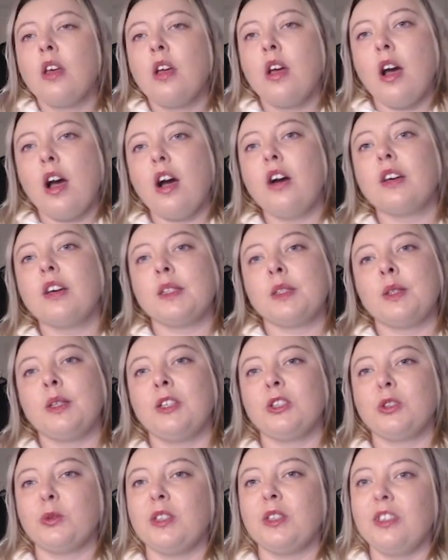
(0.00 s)
Okay, so
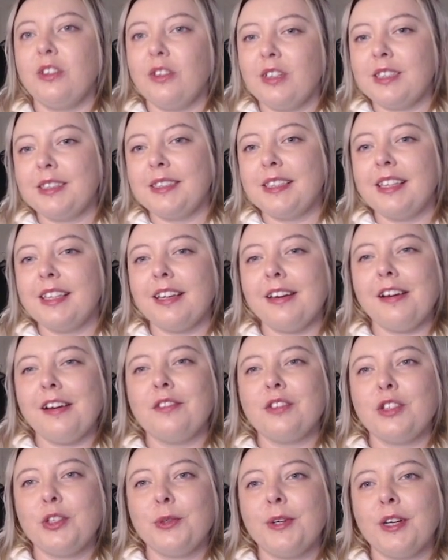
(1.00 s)
here's where you can see that I have
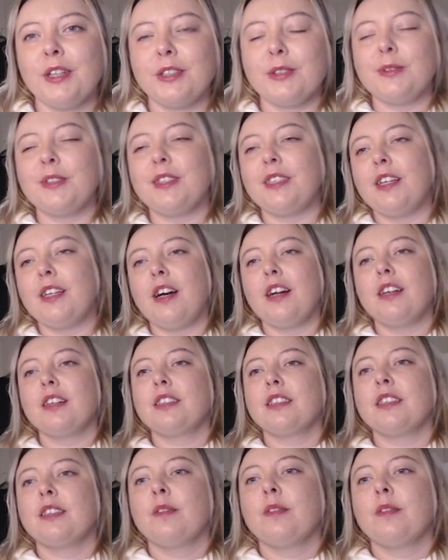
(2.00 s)
2 hearts with the dogs.